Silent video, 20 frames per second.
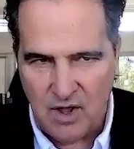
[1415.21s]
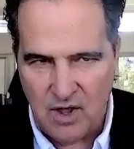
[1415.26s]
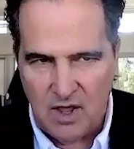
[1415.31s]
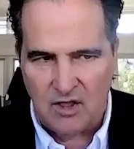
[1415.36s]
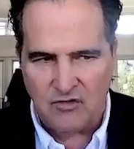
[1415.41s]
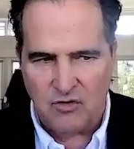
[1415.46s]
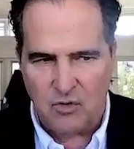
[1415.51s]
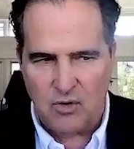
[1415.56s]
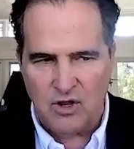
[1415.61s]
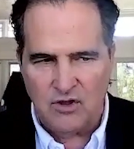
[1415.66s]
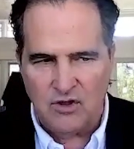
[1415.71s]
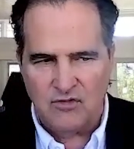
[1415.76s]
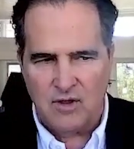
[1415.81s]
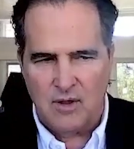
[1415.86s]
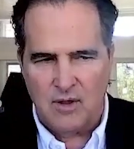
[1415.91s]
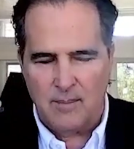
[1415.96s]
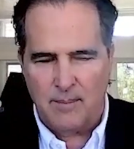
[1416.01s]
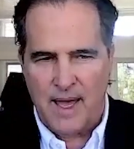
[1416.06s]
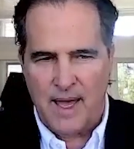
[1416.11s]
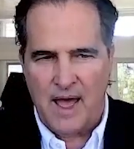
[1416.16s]
And so it isn't
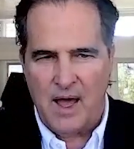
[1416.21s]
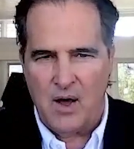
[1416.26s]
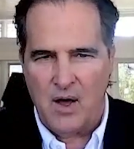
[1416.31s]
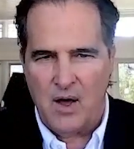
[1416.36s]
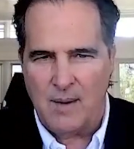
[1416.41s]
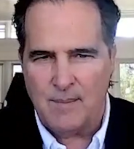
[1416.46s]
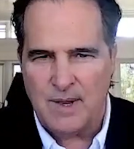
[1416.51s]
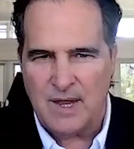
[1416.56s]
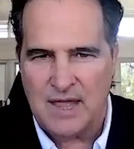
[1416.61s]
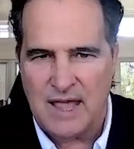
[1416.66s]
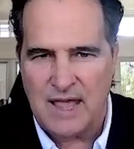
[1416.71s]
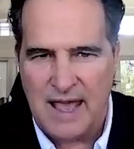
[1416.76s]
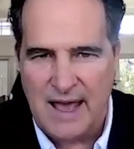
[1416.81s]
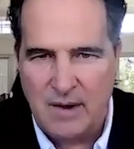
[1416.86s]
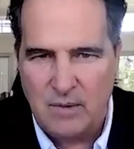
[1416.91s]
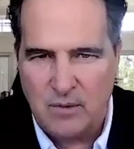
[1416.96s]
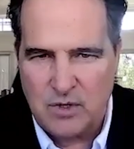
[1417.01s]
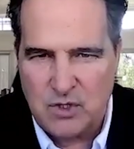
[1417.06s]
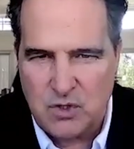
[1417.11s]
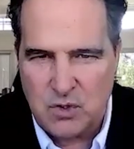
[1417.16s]
about how many
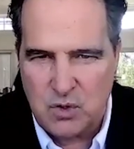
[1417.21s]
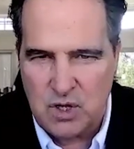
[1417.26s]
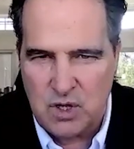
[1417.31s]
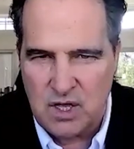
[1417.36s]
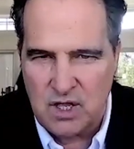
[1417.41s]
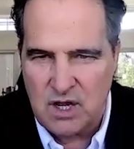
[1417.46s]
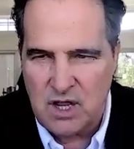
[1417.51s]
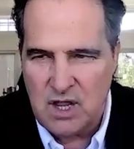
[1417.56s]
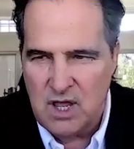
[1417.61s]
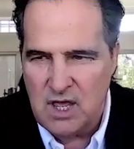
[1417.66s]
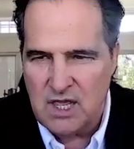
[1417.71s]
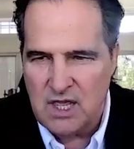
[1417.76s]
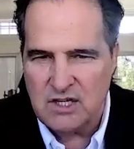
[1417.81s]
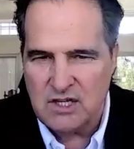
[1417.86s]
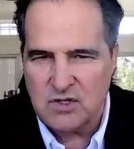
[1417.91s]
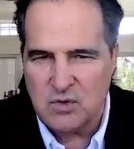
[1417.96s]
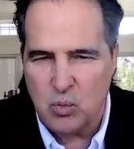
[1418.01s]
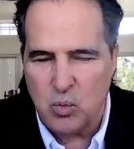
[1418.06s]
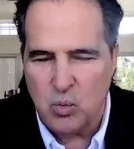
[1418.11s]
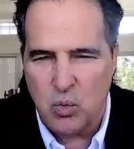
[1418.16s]
calories you get,
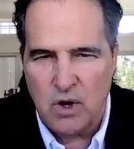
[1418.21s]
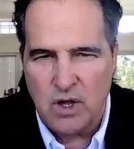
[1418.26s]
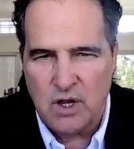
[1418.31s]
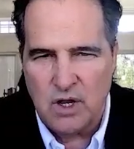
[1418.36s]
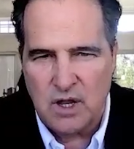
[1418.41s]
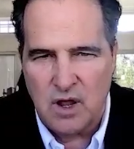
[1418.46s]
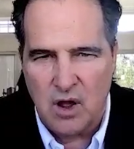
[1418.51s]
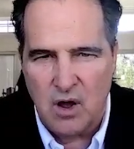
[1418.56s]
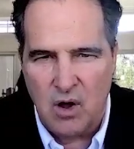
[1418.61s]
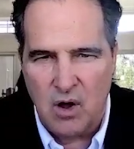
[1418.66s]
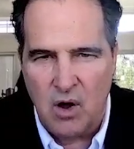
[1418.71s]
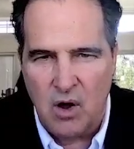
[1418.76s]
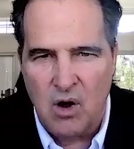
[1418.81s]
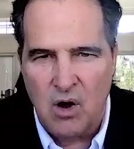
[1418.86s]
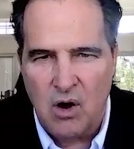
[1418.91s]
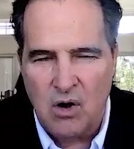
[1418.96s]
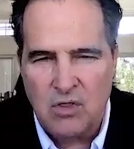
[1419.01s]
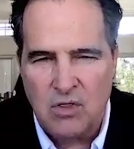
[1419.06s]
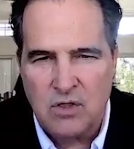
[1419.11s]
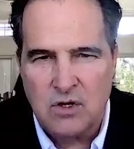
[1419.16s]
is what
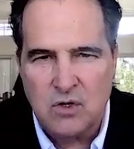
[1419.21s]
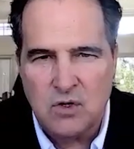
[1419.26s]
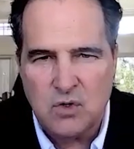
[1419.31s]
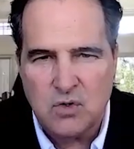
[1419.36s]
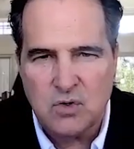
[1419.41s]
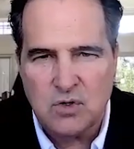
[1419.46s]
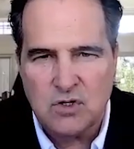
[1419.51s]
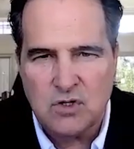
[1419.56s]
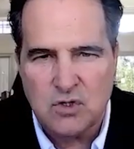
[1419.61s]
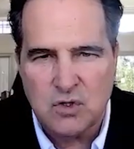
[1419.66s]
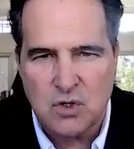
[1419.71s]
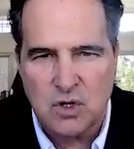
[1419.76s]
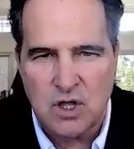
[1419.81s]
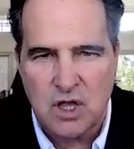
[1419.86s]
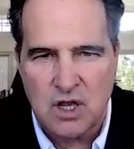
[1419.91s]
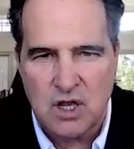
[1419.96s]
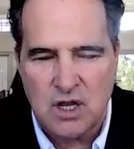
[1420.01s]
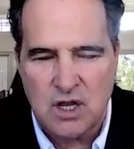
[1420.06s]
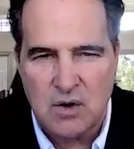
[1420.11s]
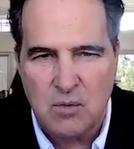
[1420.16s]
are the nutrients you're
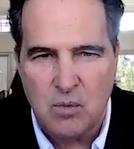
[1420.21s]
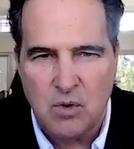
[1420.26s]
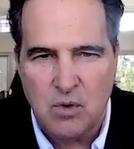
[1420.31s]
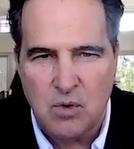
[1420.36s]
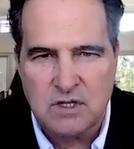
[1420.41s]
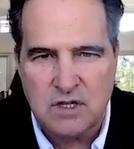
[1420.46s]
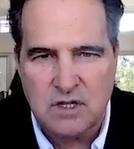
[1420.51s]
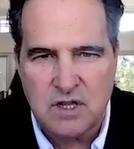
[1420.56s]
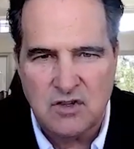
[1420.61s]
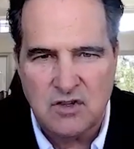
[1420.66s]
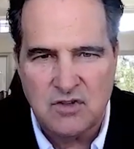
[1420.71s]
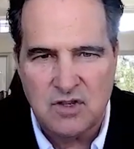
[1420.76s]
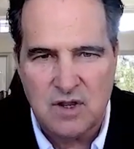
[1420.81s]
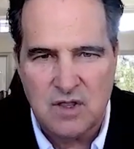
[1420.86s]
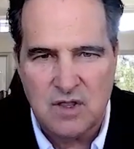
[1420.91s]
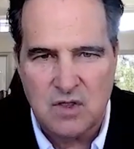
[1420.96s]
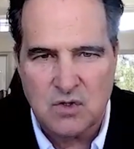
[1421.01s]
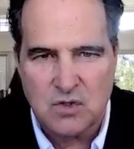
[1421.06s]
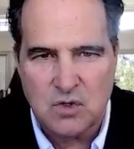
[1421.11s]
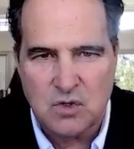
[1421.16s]
getting and what's the density
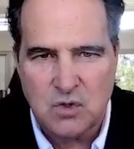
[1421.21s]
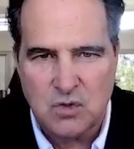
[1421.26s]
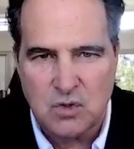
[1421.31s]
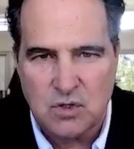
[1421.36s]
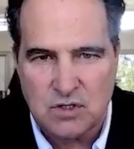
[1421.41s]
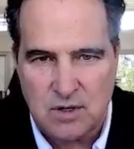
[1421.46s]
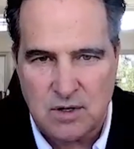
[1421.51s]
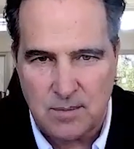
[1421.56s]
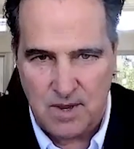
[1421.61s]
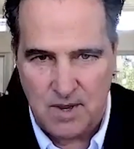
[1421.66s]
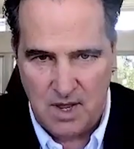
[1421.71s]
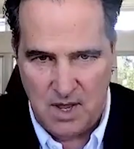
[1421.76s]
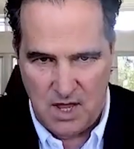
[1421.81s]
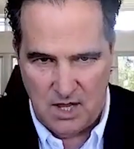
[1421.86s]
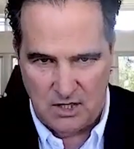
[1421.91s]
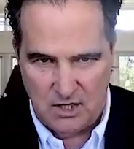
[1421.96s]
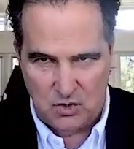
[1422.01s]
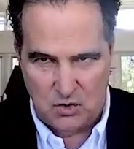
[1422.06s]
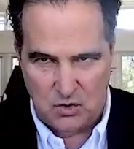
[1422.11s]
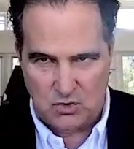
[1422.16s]
of those nutrients? I mean,
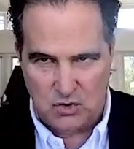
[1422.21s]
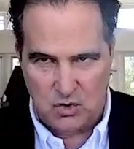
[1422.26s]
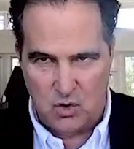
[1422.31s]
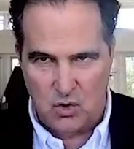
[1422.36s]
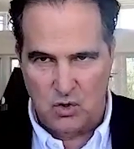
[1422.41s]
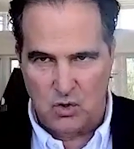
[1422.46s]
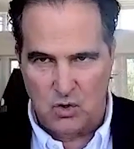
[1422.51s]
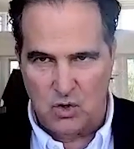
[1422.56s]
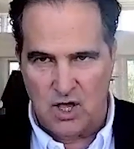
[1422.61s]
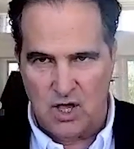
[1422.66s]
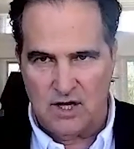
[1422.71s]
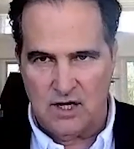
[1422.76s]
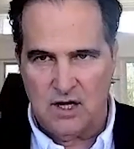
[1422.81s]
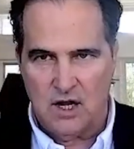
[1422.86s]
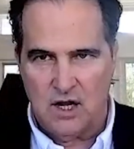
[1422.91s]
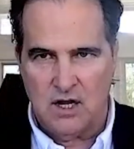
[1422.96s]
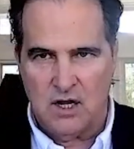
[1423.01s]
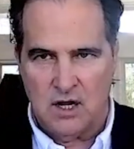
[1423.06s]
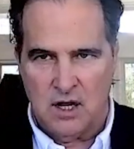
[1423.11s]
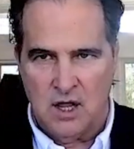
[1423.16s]
so so are you getting
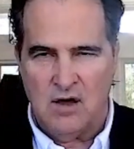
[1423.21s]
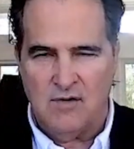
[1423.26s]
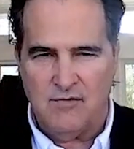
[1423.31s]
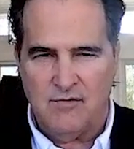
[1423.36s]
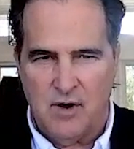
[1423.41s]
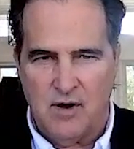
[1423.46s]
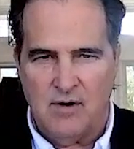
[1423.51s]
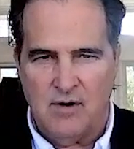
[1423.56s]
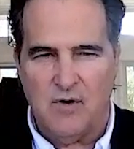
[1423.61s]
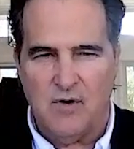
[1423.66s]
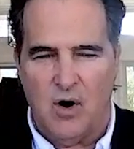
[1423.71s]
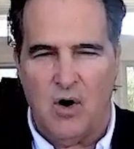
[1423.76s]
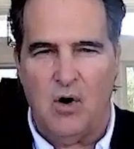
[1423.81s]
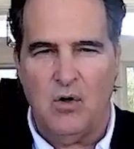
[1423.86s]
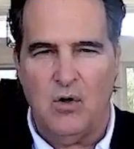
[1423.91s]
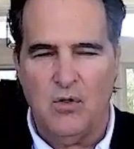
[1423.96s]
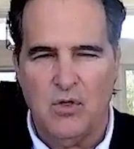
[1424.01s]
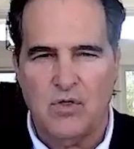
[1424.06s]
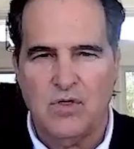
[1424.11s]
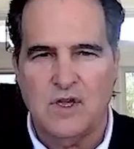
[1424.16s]
enough of
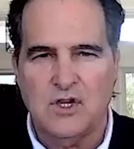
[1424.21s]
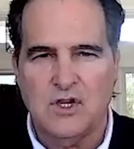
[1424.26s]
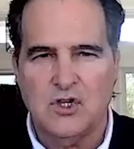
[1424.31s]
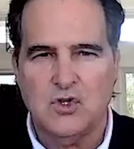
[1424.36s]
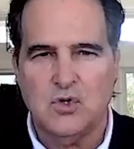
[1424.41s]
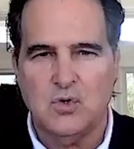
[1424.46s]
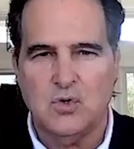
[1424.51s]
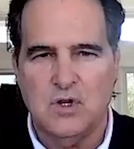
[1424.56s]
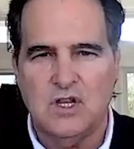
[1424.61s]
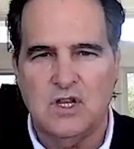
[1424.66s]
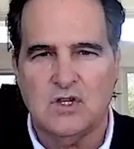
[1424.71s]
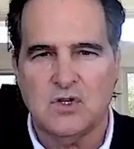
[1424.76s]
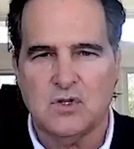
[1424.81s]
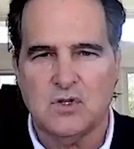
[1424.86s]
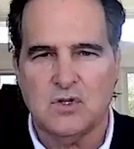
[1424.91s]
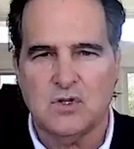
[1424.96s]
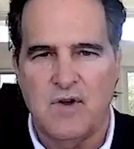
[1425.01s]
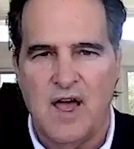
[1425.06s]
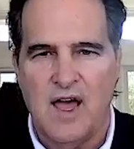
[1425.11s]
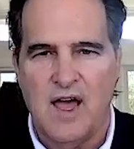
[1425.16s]
all the things you need to
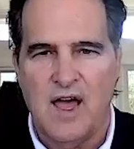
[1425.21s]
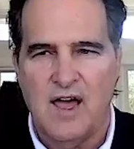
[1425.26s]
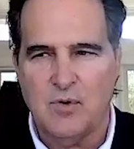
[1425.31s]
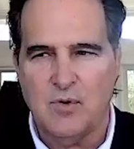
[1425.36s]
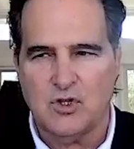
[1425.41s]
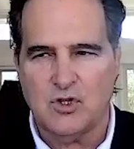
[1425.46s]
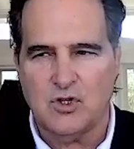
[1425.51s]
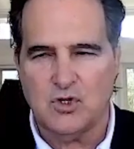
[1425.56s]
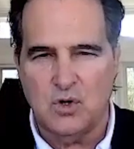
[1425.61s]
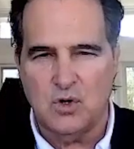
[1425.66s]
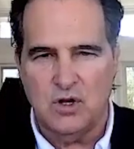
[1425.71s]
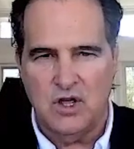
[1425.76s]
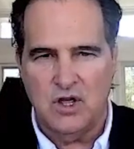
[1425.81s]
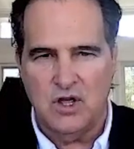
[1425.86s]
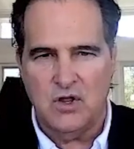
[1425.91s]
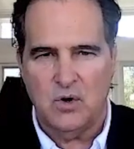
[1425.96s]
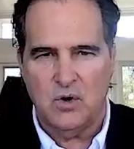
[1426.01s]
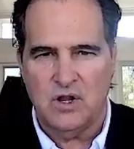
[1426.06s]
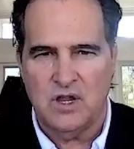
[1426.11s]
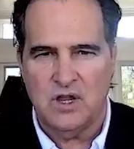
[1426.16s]
survive? Because you
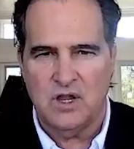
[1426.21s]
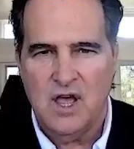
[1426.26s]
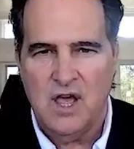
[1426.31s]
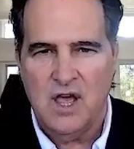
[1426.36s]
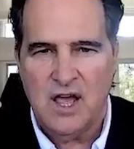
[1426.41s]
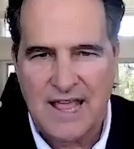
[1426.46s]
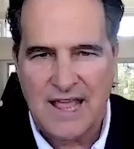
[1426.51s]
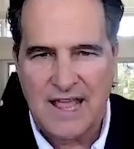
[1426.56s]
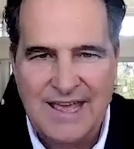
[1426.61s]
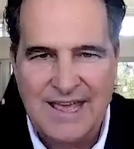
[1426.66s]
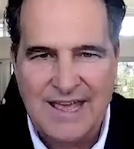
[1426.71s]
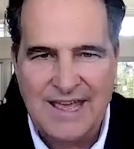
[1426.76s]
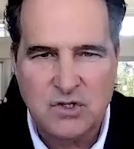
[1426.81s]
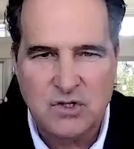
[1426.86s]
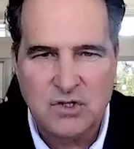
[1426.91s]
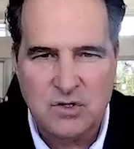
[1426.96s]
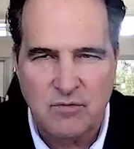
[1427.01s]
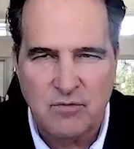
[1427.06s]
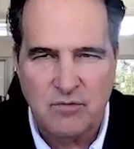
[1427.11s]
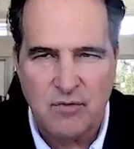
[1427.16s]
literally can
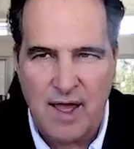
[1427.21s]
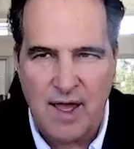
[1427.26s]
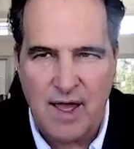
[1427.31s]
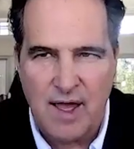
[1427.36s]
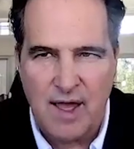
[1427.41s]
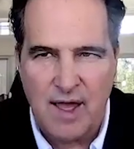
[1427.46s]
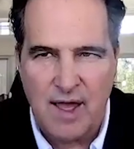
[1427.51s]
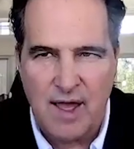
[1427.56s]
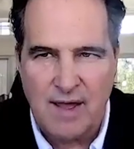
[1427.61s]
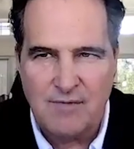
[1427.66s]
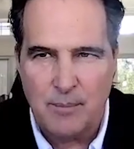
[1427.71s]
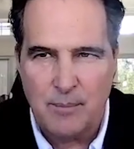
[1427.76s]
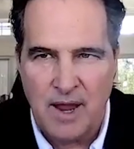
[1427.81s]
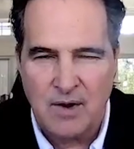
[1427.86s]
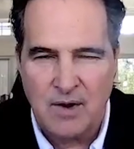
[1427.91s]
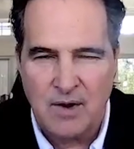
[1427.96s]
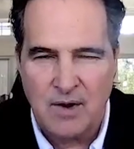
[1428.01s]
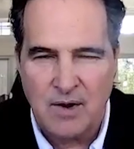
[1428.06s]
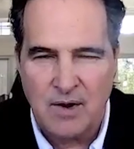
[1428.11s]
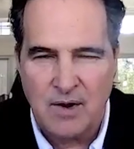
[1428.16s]
survive on
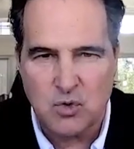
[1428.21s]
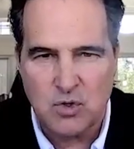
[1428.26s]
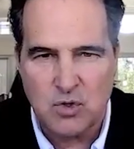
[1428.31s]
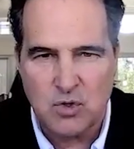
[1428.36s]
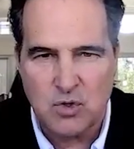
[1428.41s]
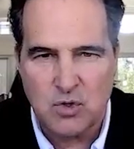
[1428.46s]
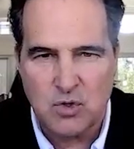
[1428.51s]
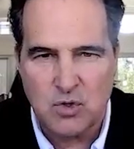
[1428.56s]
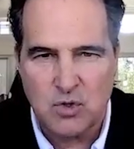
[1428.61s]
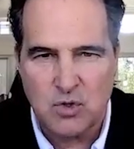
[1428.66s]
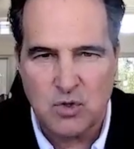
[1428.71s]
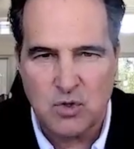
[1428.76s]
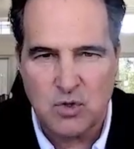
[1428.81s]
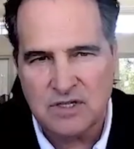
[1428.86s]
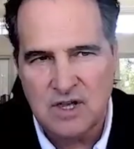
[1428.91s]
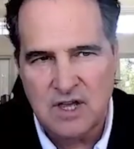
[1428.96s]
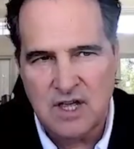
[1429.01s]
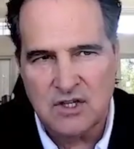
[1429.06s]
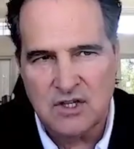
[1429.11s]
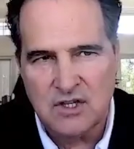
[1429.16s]
micros without
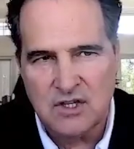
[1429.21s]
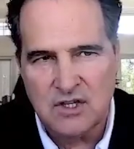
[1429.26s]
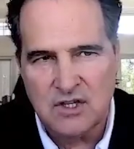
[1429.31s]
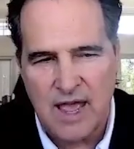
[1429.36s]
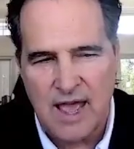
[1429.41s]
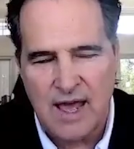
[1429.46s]
calories.